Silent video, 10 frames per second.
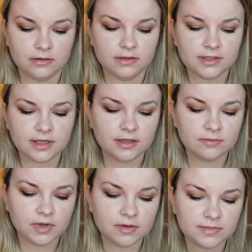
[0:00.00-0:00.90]
The second
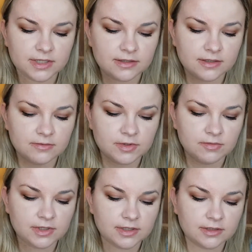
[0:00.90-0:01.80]
pumps seem to
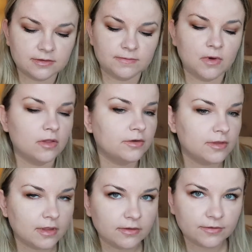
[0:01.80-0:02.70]
be smaller
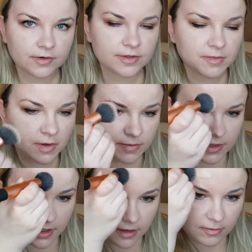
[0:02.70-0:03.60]
than the first pumps
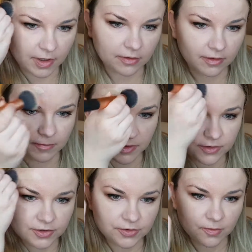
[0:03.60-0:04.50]
that come out. I'm not
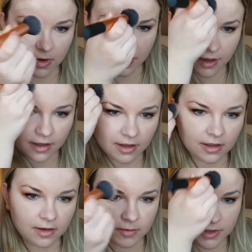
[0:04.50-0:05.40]
sure why,
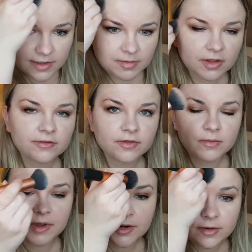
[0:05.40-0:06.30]
but that's probably for the
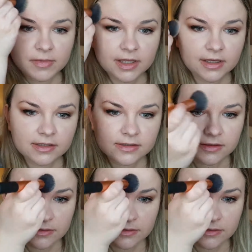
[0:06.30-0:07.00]
better because